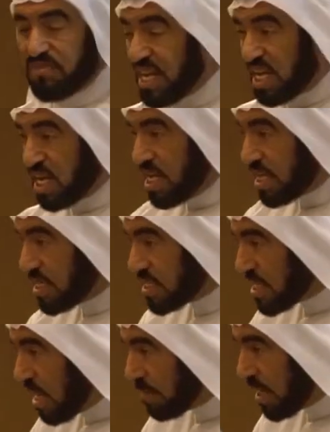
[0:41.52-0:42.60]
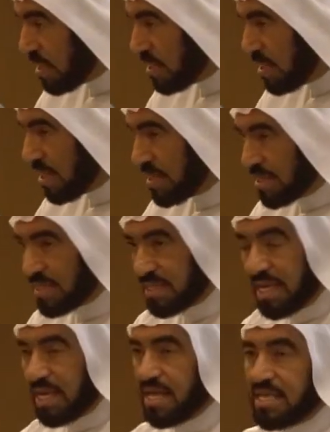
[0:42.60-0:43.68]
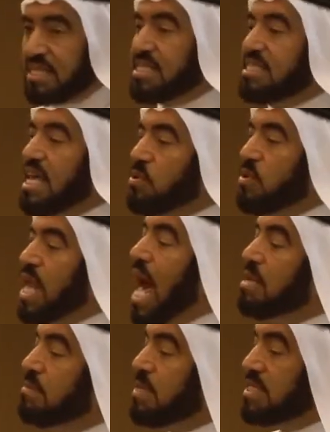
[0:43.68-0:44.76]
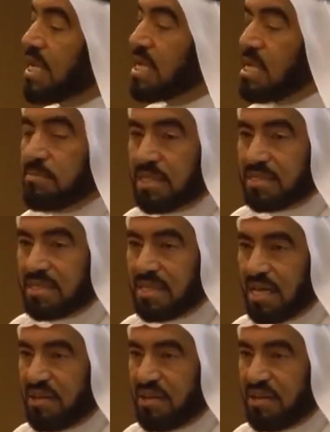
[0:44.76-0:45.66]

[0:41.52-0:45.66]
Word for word: It's very clear in Islam. Huh? This, is, this is a unanimous agreement.